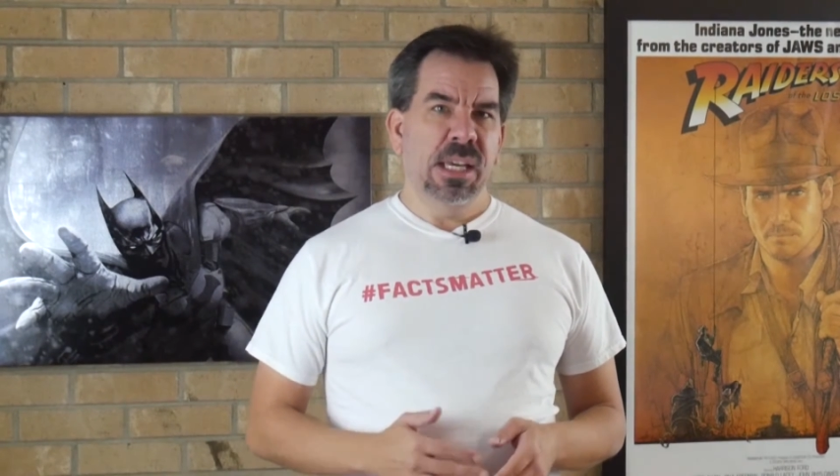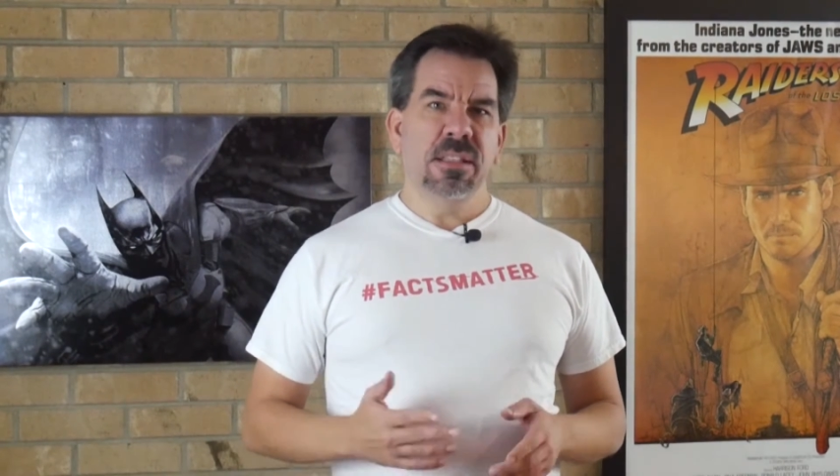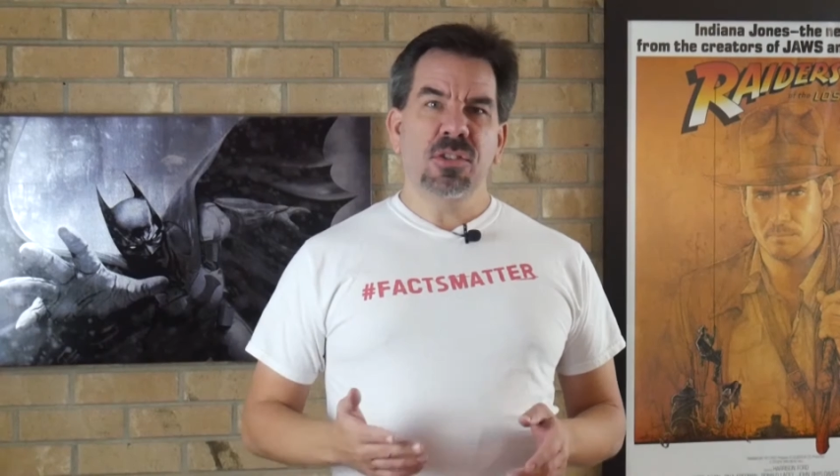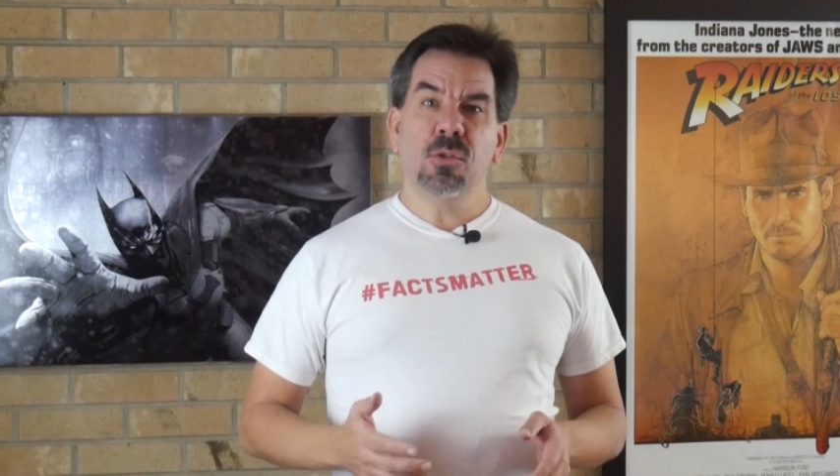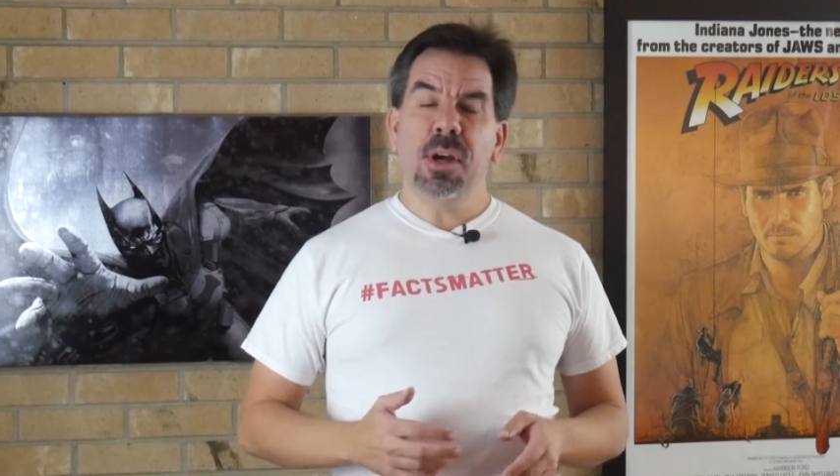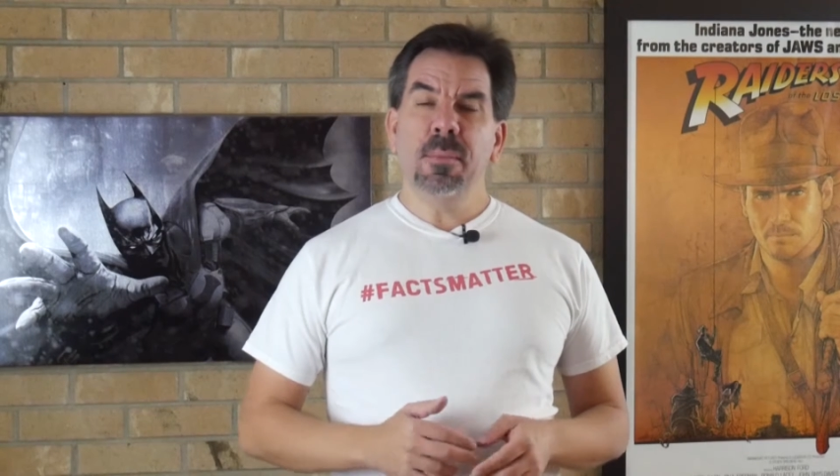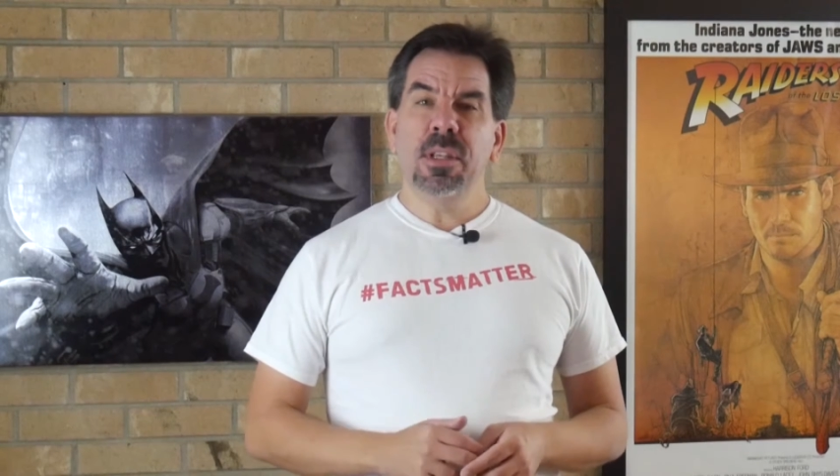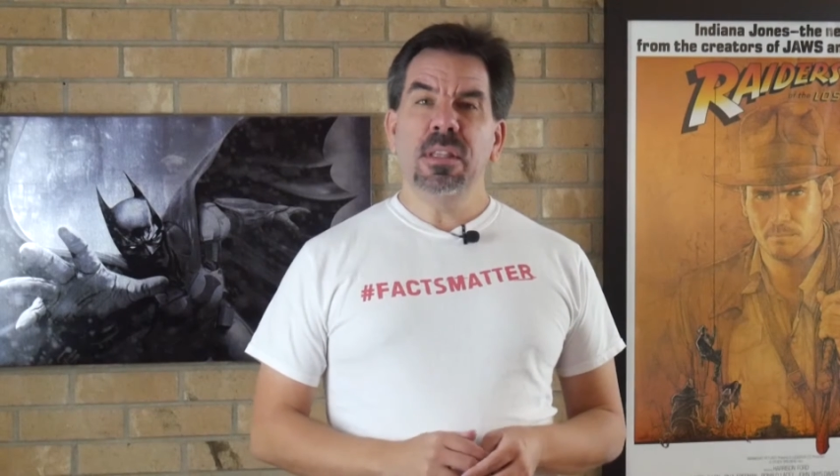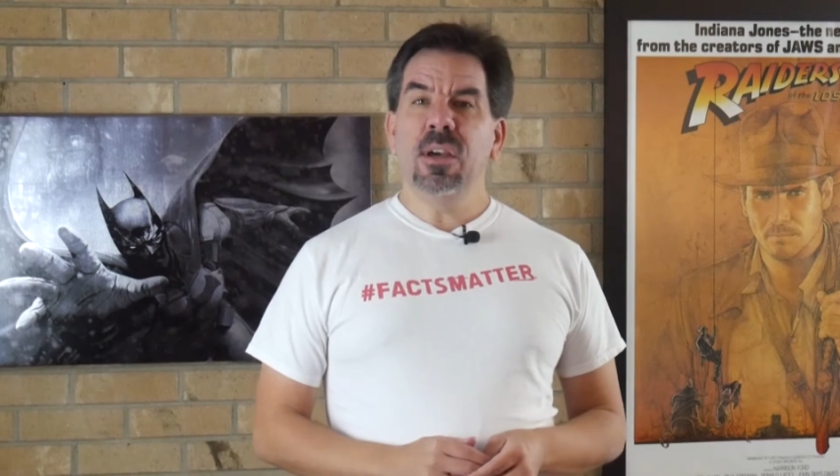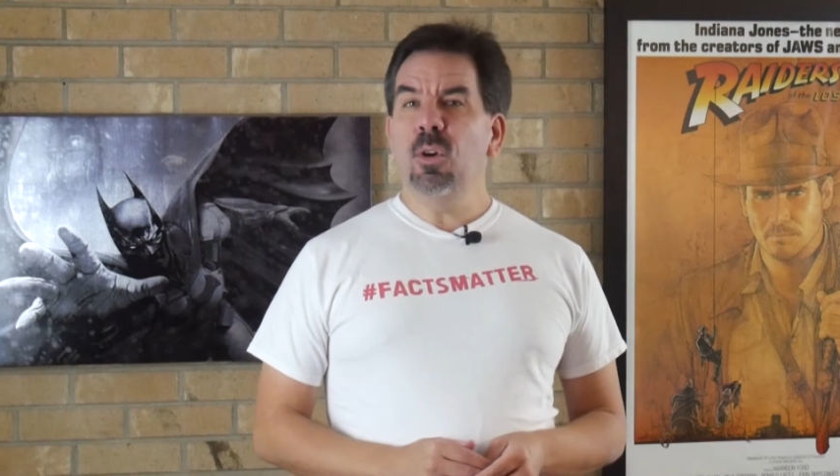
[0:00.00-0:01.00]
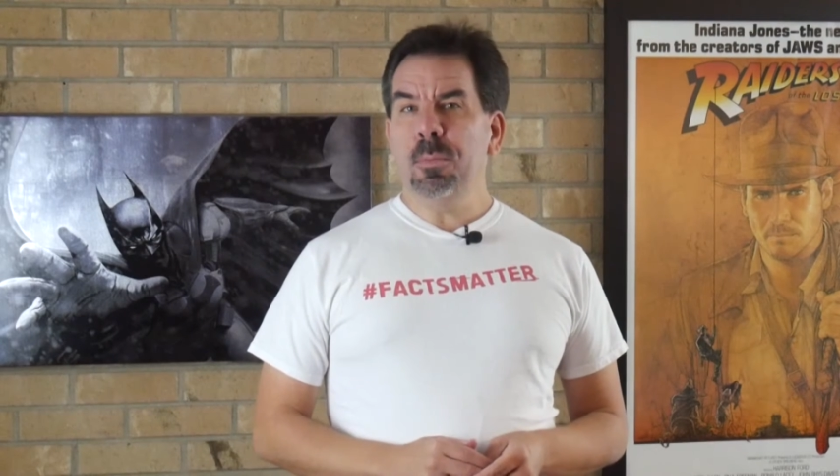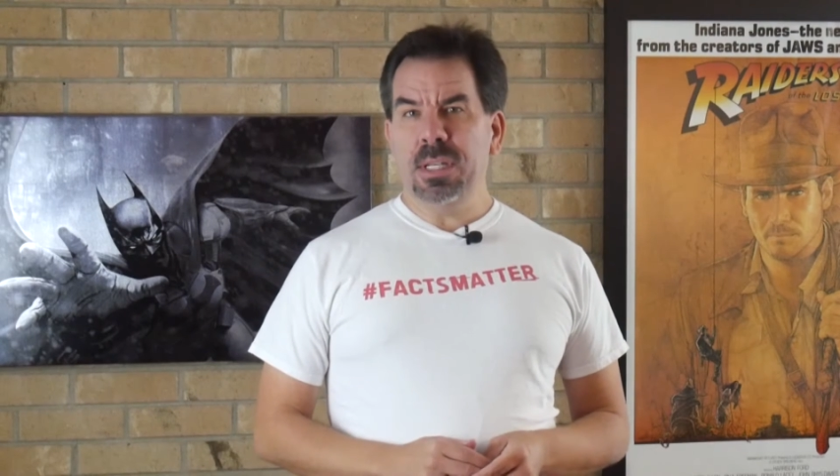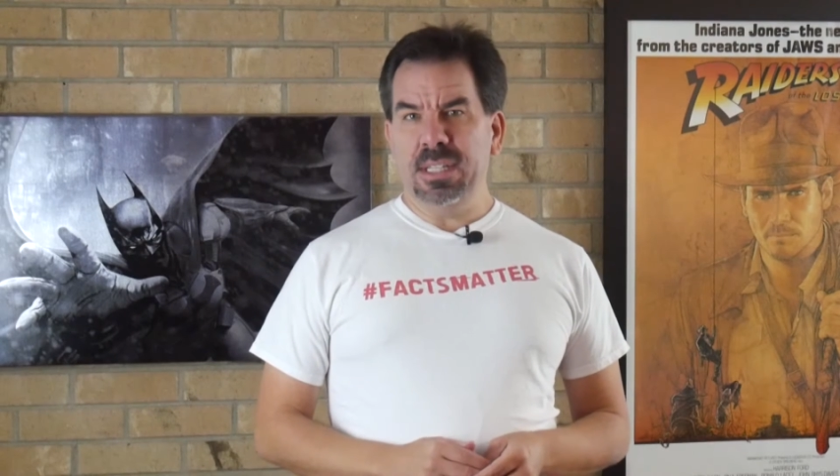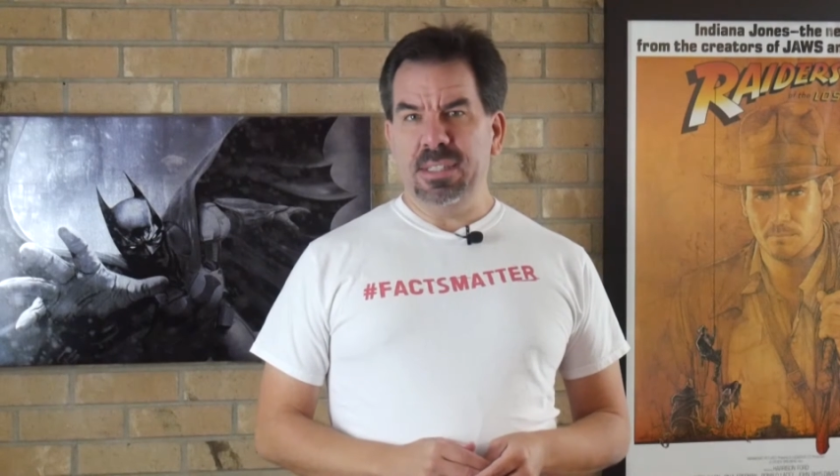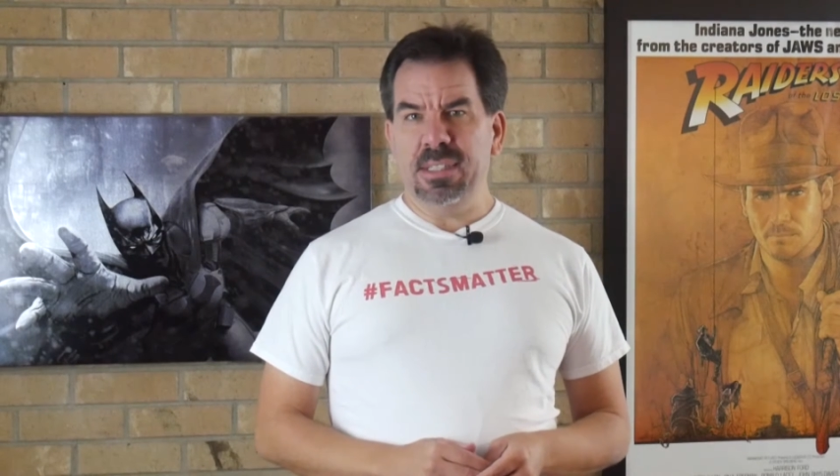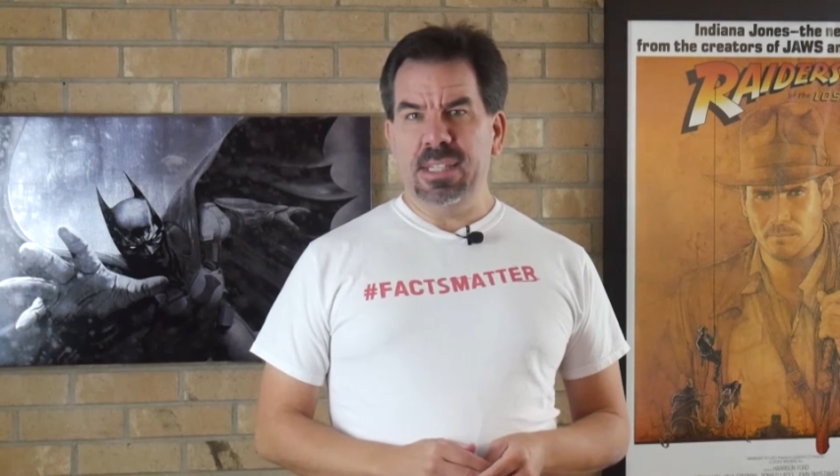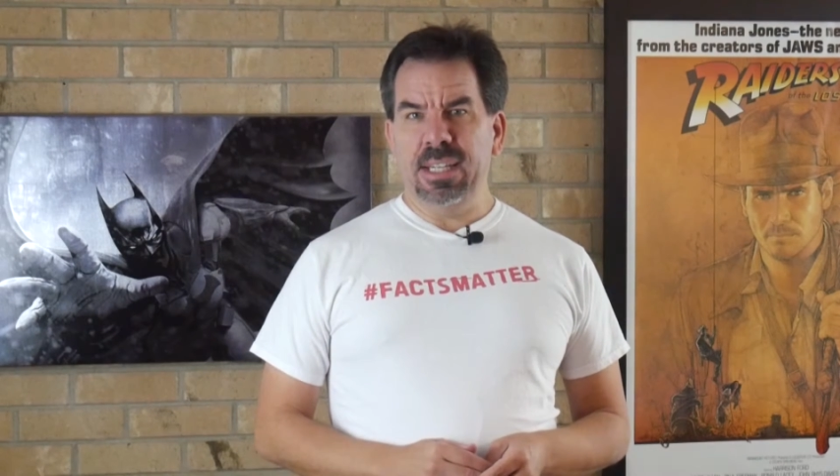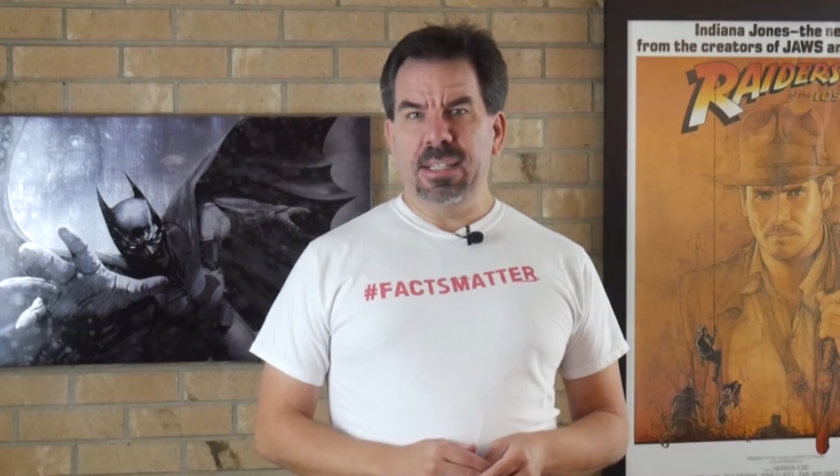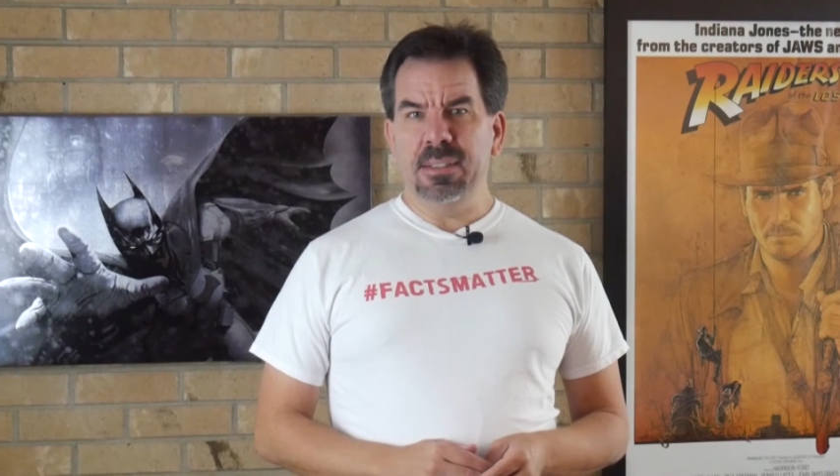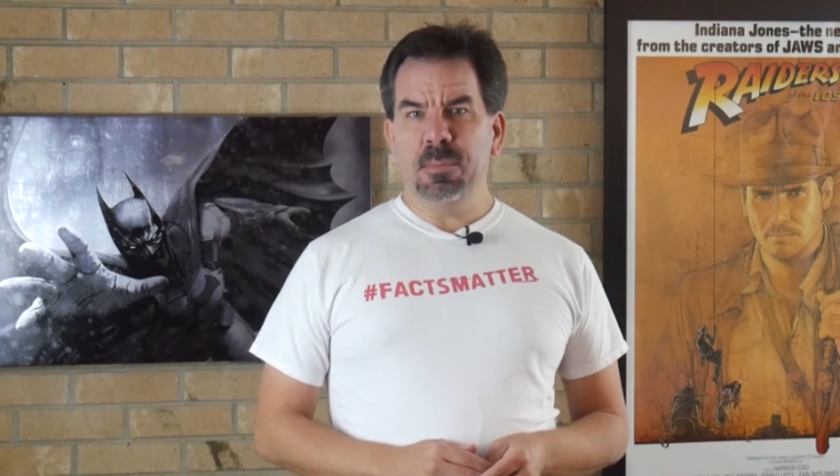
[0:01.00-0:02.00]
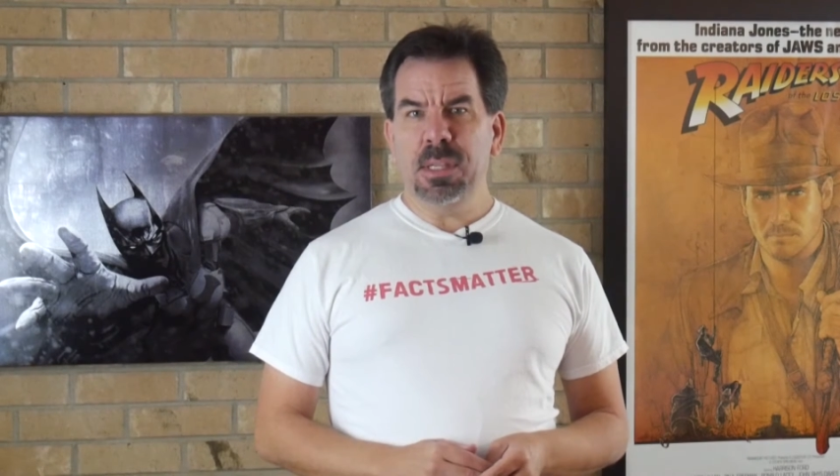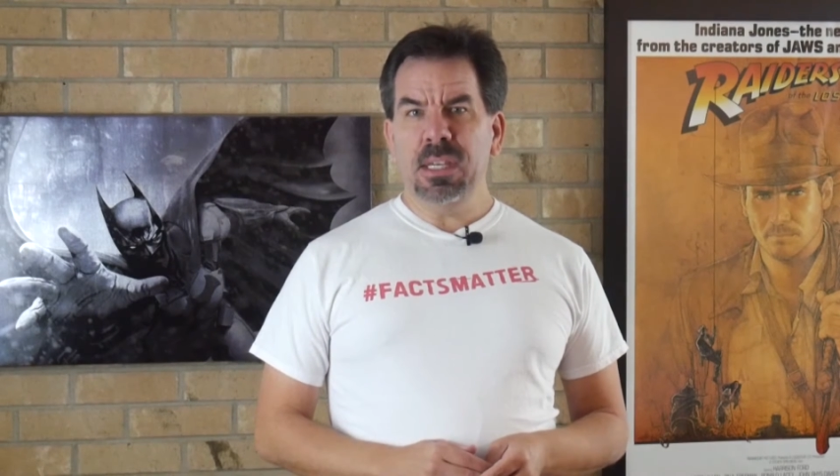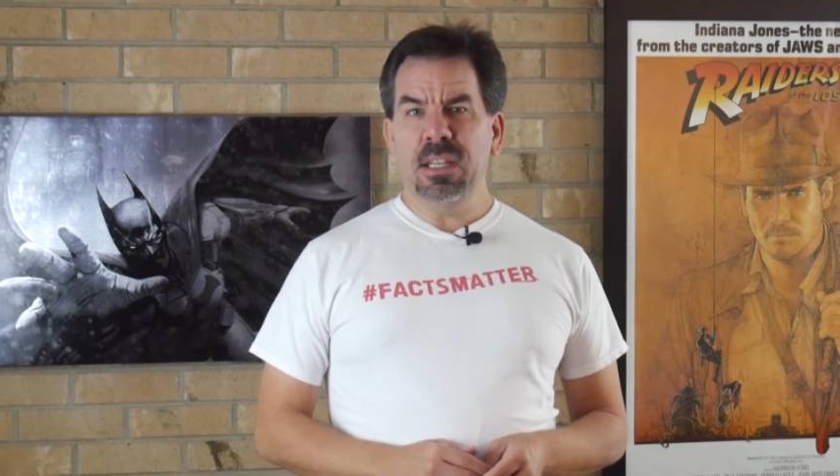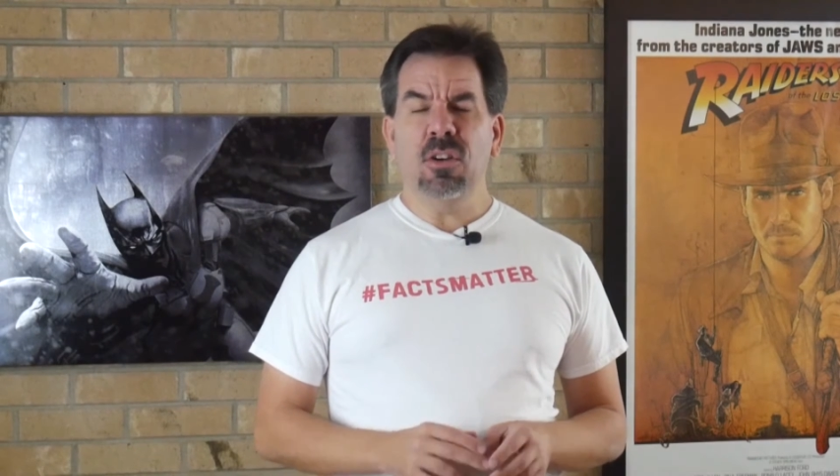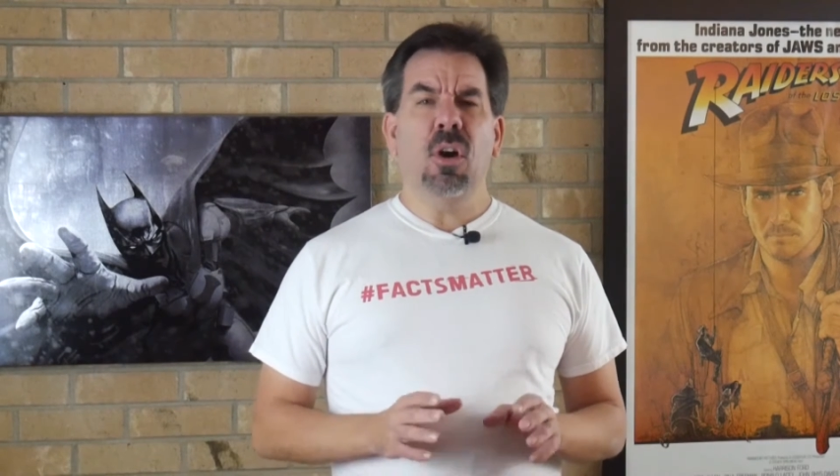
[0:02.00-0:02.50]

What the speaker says: described in the opening scene as being